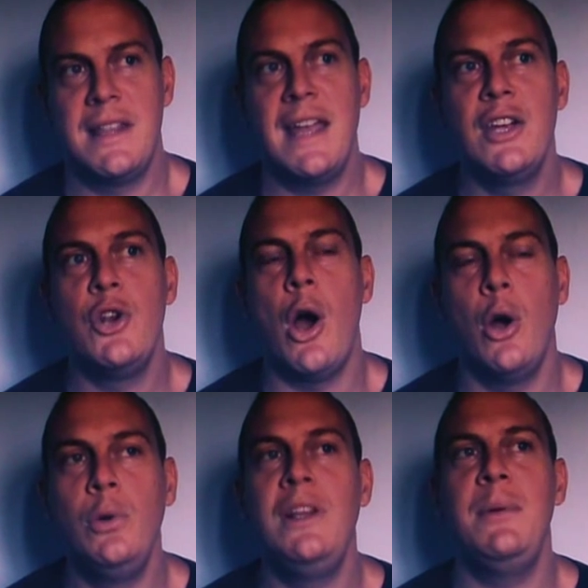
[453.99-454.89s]
They can
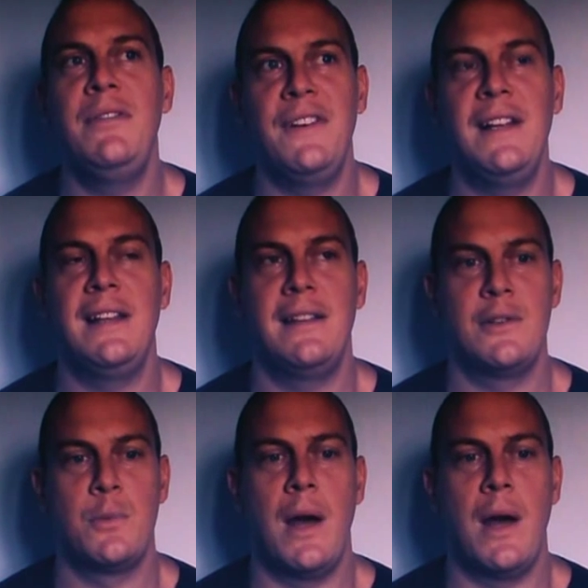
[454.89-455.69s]
only be feeling this